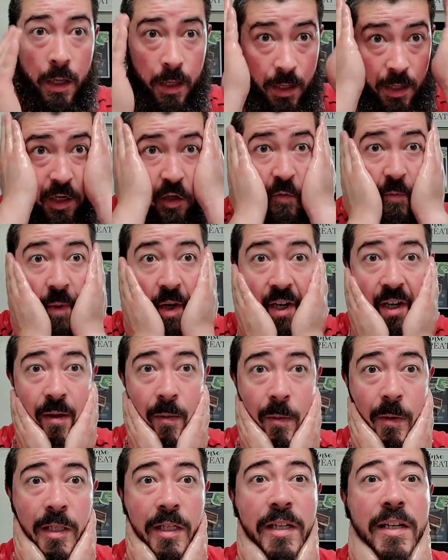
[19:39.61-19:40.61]
of my
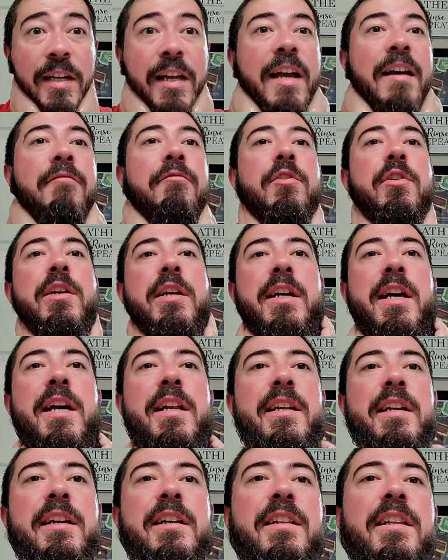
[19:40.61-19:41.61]
Dubl Duck after he kind
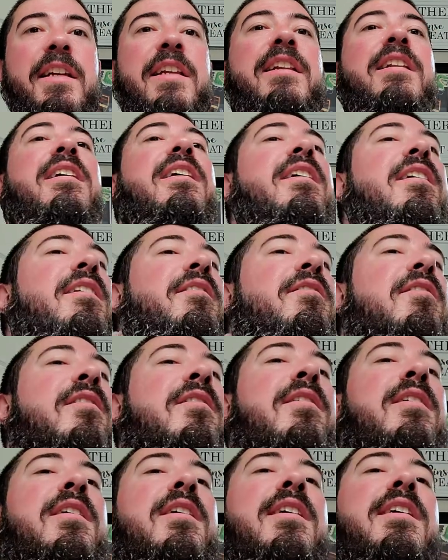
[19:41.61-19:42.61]
of cleaned it and
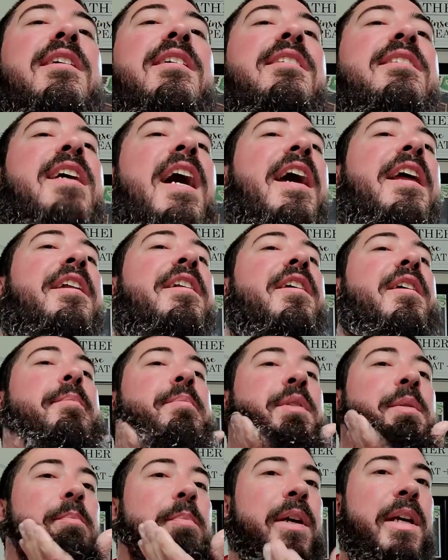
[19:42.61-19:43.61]
tightened up
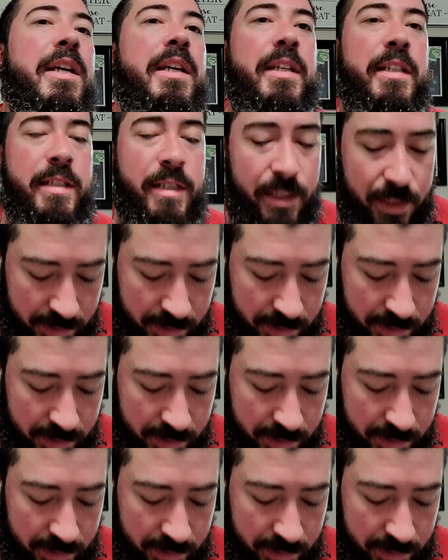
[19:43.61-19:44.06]
the pins